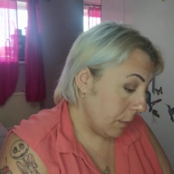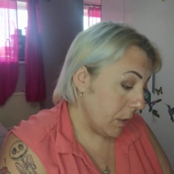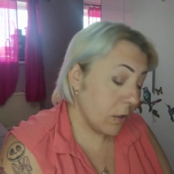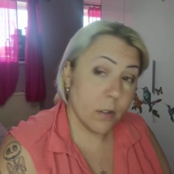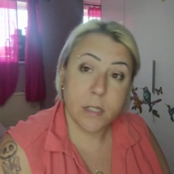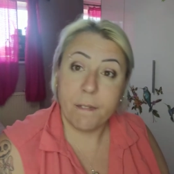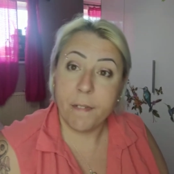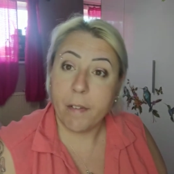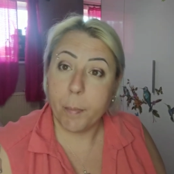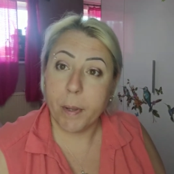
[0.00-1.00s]
because I've
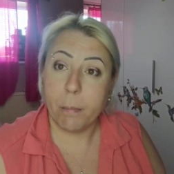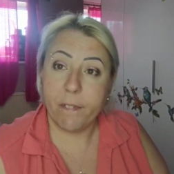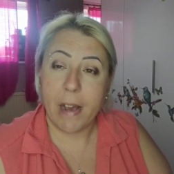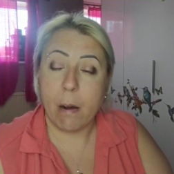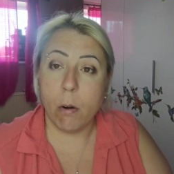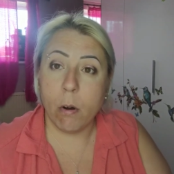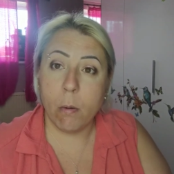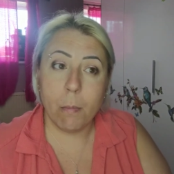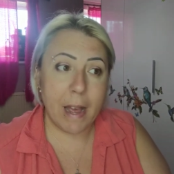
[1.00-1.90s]
never been without them.